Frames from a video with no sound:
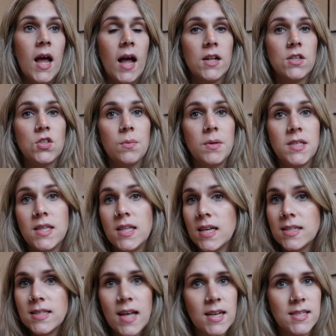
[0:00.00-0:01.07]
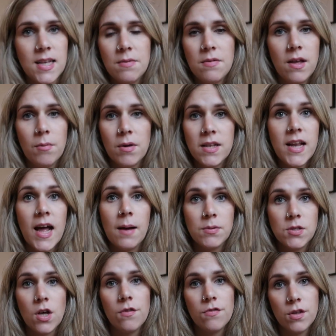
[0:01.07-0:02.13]
And so we did the exact same thing with
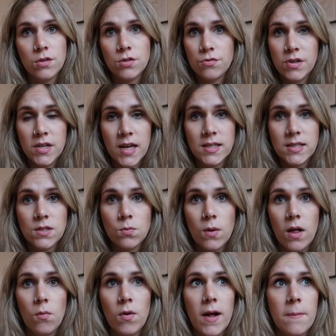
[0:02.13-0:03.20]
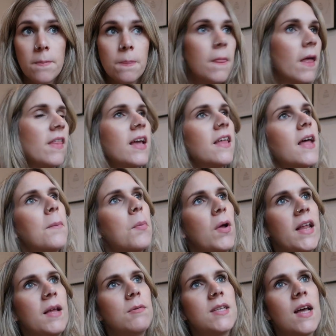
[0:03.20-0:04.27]
naps over those 3 days as well, where I think at that
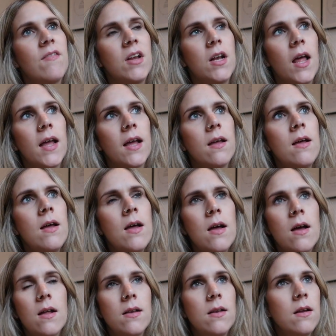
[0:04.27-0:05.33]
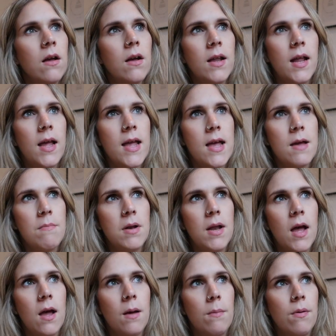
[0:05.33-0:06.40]
point he was having like a 9 a.m.
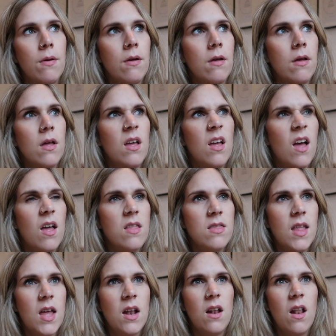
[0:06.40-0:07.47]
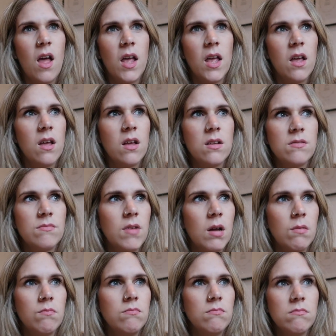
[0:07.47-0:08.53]
nap and then like
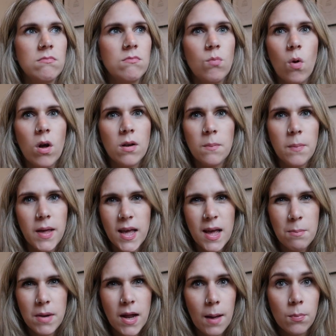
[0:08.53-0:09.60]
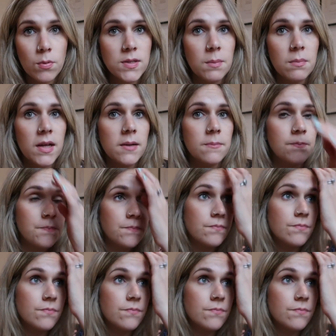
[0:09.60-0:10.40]
a 1 p.m. nap or something.